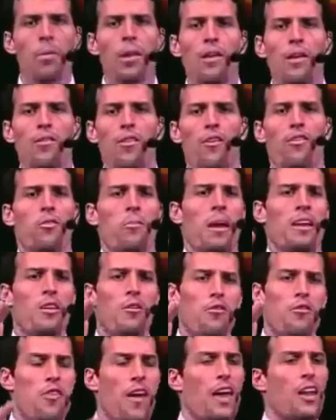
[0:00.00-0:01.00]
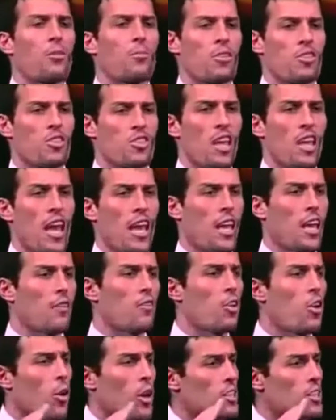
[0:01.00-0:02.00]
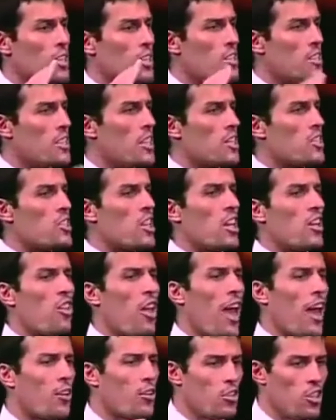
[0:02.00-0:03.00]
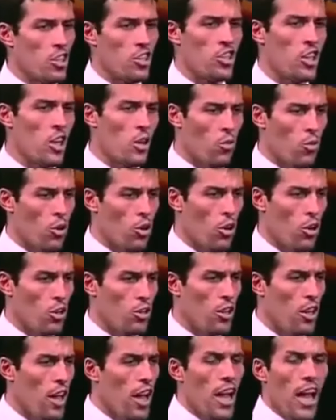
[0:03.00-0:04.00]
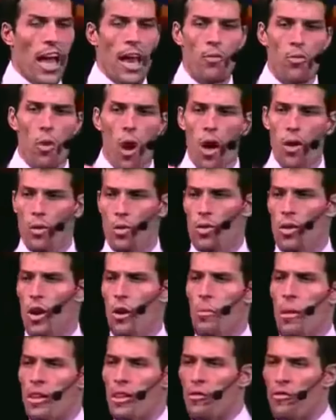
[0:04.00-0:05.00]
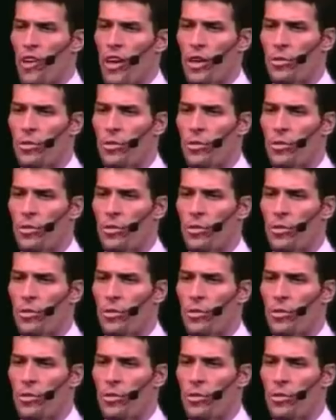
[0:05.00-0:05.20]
How many of you ever made the fatal mistake of going to Disneyland or Disney World, and while you're there made the